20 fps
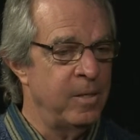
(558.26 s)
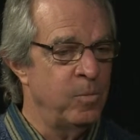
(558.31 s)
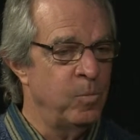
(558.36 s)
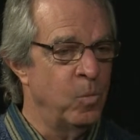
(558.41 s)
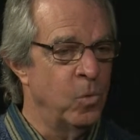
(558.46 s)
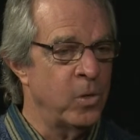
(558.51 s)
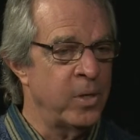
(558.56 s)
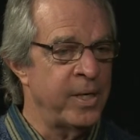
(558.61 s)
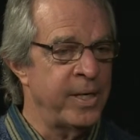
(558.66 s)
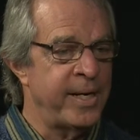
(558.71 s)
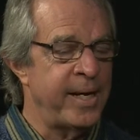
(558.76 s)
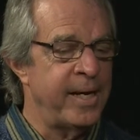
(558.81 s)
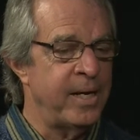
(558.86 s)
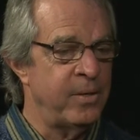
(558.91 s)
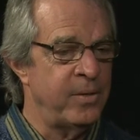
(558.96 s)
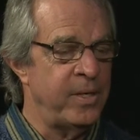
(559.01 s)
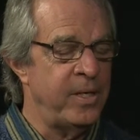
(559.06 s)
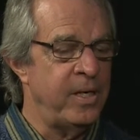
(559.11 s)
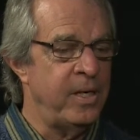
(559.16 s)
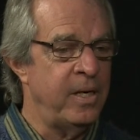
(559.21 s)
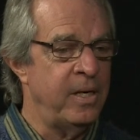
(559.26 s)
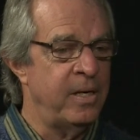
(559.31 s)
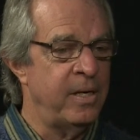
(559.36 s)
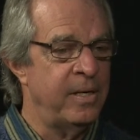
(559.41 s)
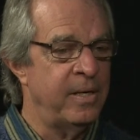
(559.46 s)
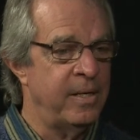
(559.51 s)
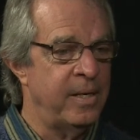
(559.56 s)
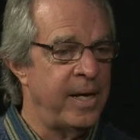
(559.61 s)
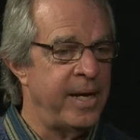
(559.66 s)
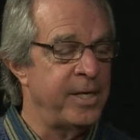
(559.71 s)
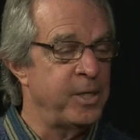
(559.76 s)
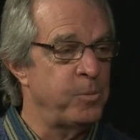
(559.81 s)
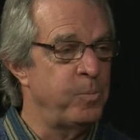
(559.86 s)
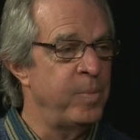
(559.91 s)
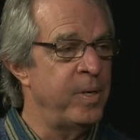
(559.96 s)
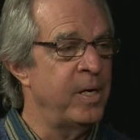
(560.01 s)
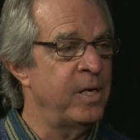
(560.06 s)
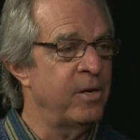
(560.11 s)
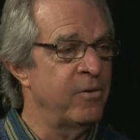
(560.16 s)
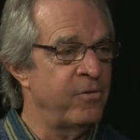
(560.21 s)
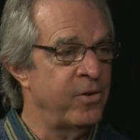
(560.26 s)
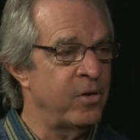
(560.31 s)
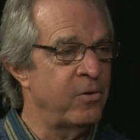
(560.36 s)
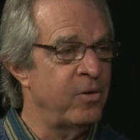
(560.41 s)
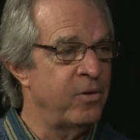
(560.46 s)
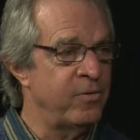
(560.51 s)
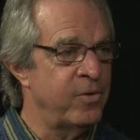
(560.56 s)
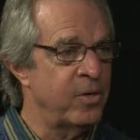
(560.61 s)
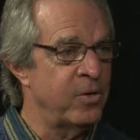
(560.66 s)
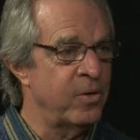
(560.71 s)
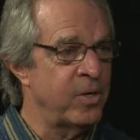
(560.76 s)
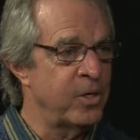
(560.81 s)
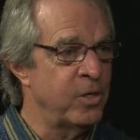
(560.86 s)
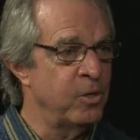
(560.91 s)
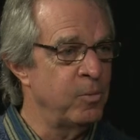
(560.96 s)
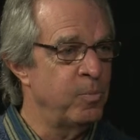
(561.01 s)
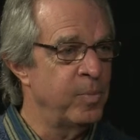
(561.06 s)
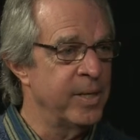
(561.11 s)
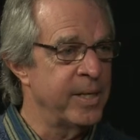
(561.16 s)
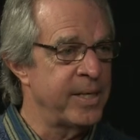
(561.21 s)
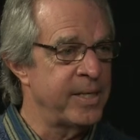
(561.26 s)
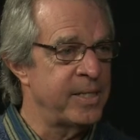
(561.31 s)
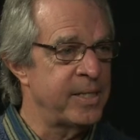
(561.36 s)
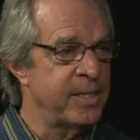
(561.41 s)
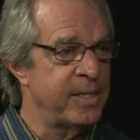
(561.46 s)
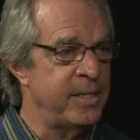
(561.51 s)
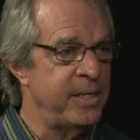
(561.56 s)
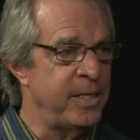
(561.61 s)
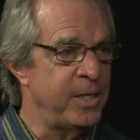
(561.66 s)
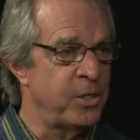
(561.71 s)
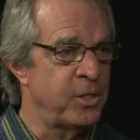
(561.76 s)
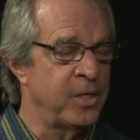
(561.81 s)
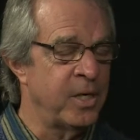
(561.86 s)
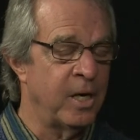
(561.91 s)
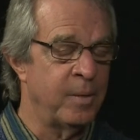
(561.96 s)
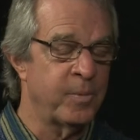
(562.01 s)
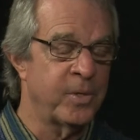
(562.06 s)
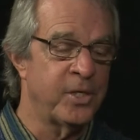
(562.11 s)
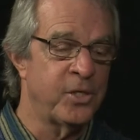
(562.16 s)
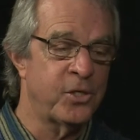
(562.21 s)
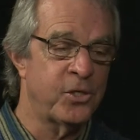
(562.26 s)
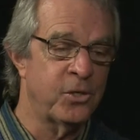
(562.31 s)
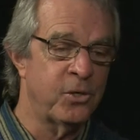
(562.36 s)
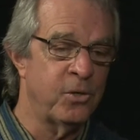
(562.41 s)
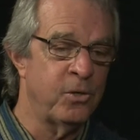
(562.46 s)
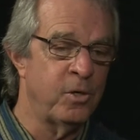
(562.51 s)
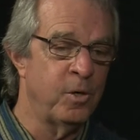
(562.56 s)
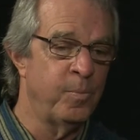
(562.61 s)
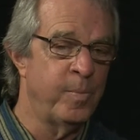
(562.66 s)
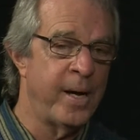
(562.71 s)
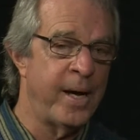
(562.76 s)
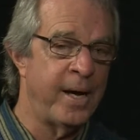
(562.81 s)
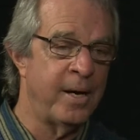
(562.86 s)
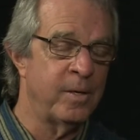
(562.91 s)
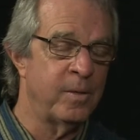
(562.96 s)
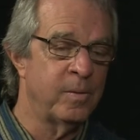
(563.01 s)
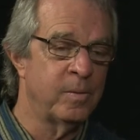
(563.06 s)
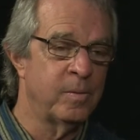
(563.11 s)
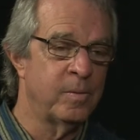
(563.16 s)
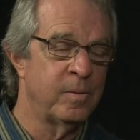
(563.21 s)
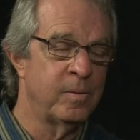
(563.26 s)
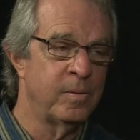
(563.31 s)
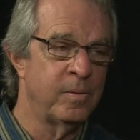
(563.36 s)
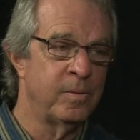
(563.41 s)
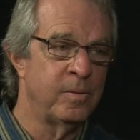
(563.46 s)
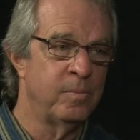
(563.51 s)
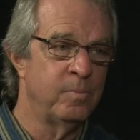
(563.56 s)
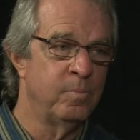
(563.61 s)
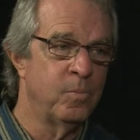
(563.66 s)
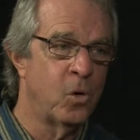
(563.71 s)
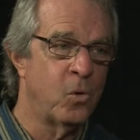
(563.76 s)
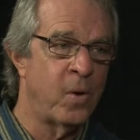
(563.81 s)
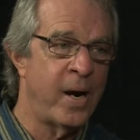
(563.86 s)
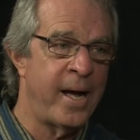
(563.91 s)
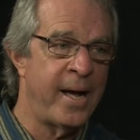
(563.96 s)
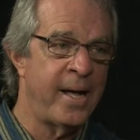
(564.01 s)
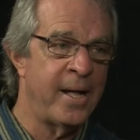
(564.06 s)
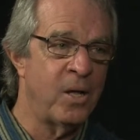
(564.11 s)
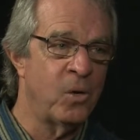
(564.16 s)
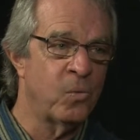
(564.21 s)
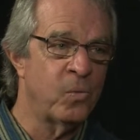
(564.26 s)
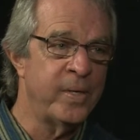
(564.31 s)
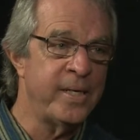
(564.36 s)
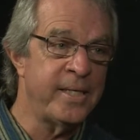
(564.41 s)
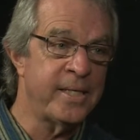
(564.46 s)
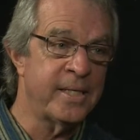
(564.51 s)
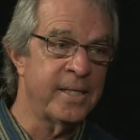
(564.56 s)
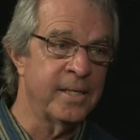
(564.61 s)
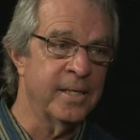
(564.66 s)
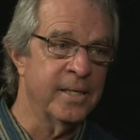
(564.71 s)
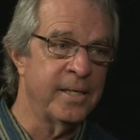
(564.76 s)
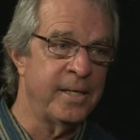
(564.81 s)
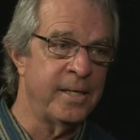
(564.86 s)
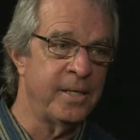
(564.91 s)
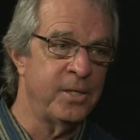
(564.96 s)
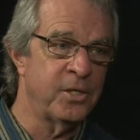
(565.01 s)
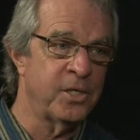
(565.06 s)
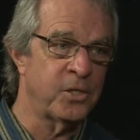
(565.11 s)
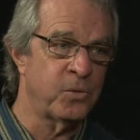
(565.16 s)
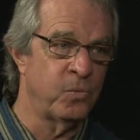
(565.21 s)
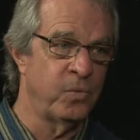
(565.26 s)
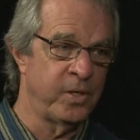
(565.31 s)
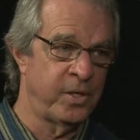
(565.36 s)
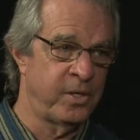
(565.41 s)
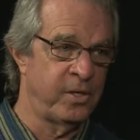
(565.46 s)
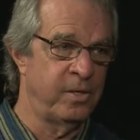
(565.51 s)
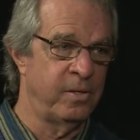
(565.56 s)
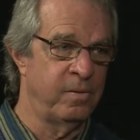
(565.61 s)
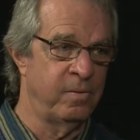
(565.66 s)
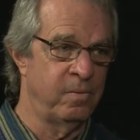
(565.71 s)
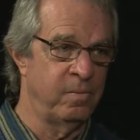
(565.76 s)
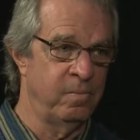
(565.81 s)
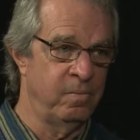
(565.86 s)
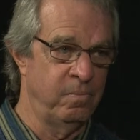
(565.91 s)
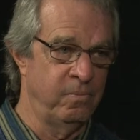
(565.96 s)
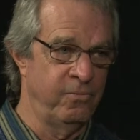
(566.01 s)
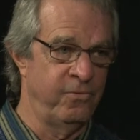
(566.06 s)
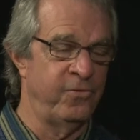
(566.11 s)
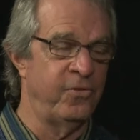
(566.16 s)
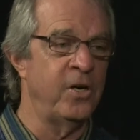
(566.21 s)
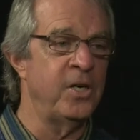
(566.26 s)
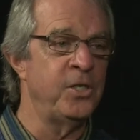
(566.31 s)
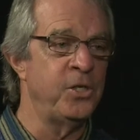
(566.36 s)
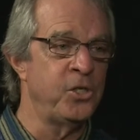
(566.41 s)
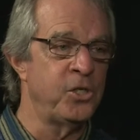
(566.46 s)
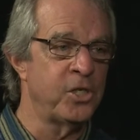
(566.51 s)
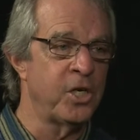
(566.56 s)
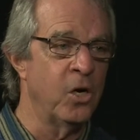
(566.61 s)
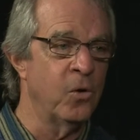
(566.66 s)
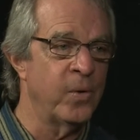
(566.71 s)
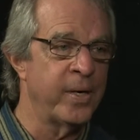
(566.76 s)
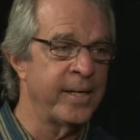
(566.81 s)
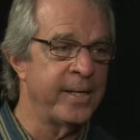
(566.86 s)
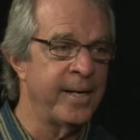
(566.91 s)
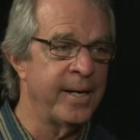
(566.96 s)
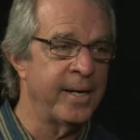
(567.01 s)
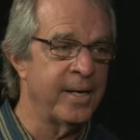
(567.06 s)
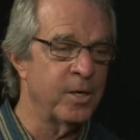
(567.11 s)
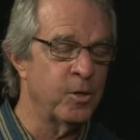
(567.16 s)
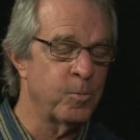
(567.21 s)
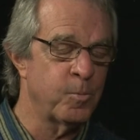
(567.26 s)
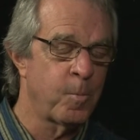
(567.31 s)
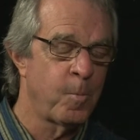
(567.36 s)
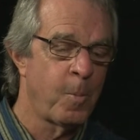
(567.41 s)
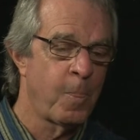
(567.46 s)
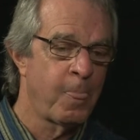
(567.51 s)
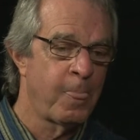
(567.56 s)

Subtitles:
Morgan County has been a very, very good place to teach. Now, I'm concerned about morale recently, just with funds going down.